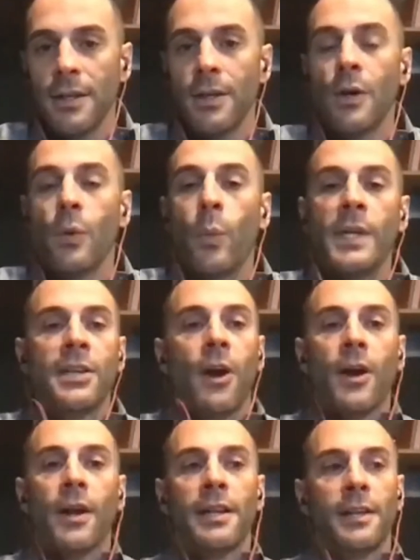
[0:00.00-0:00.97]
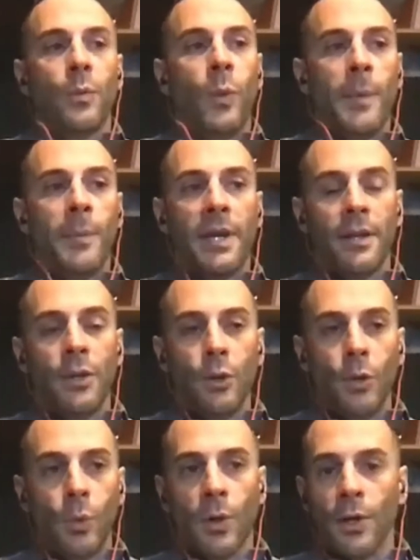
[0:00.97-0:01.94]
we targeted women
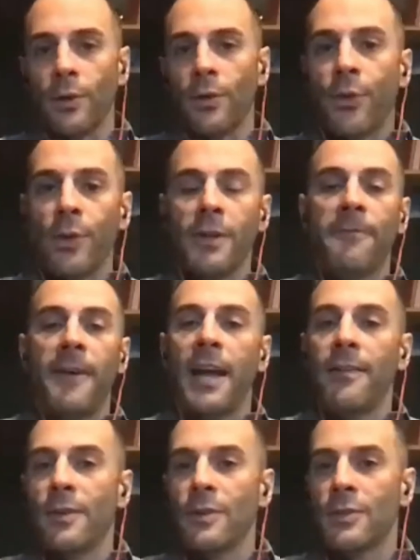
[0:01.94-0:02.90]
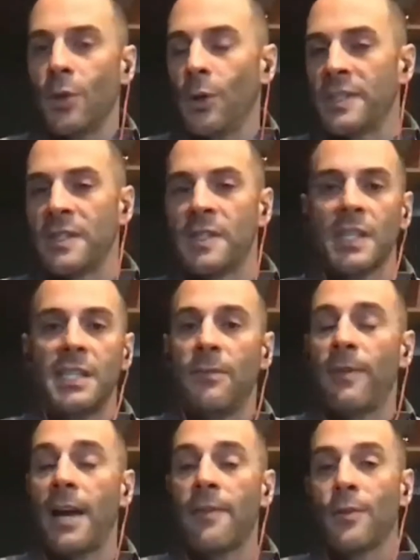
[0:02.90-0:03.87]
who were 35 years old to
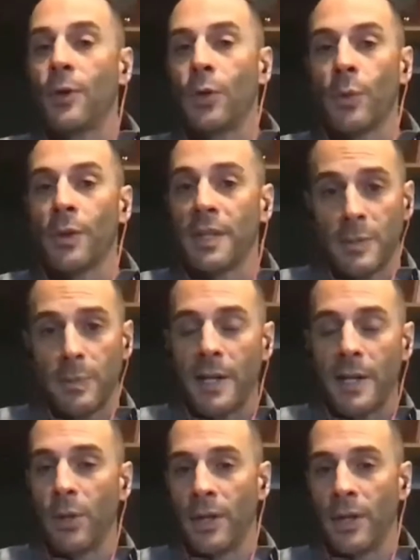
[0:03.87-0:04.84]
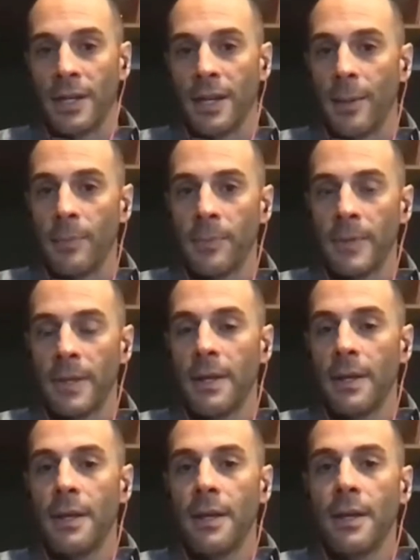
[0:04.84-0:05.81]
65 year old with expendable income.
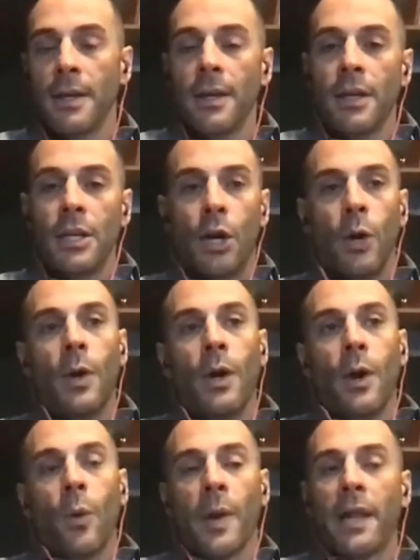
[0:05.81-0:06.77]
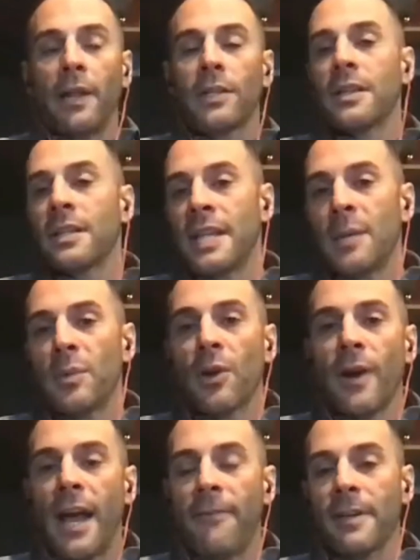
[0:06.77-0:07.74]
You know, when I looked at the
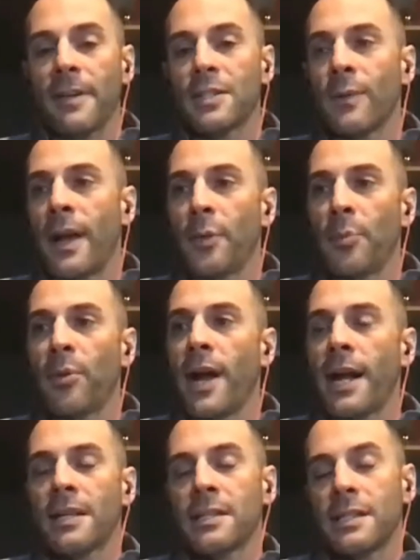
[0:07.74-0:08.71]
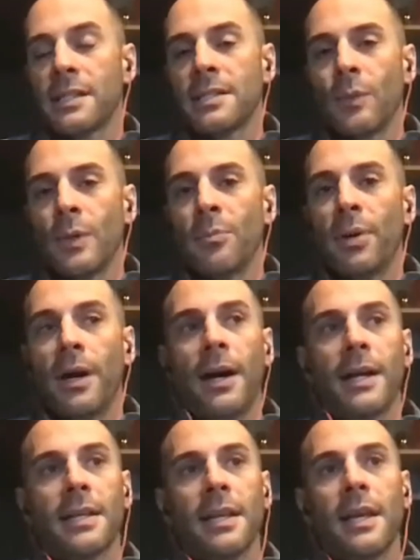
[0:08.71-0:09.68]
demographics around the practices that we
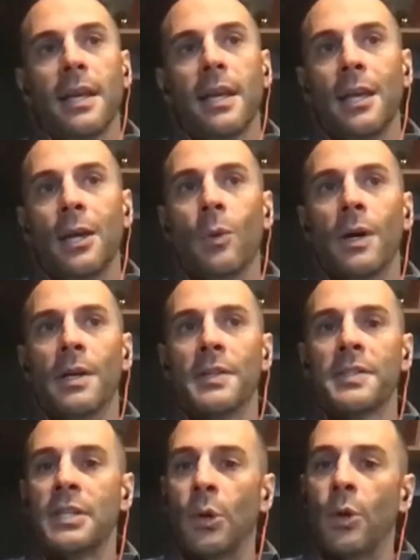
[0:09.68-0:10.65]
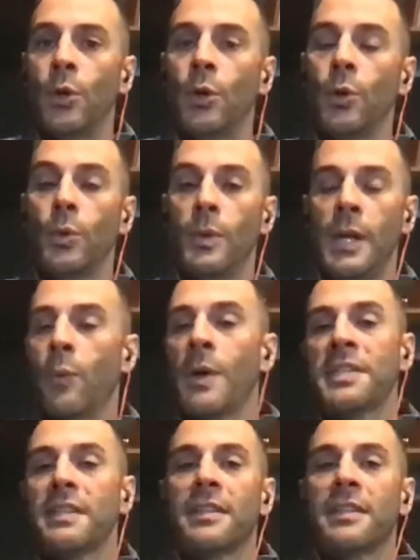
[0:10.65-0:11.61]
bought, it was, you know, who it
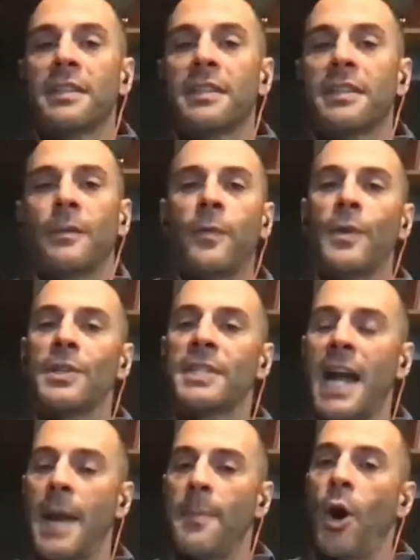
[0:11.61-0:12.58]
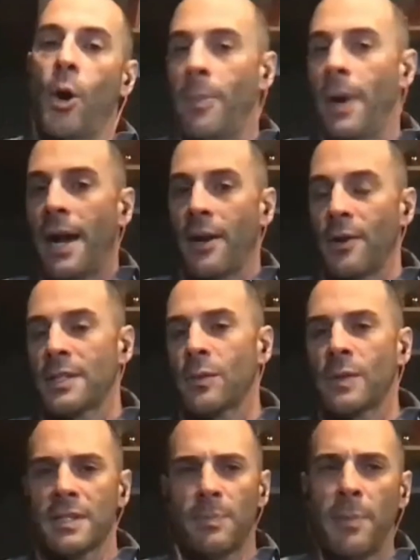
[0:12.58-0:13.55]
wasn't the, the first time homebuyers. It
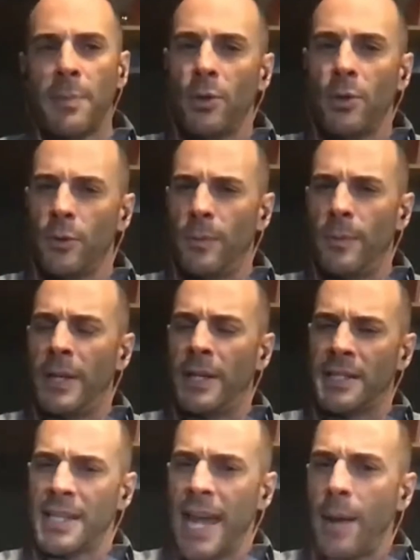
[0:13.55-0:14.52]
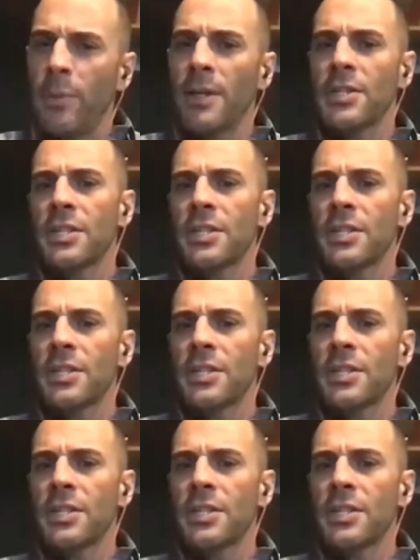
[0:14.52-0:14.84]
was people who had been established,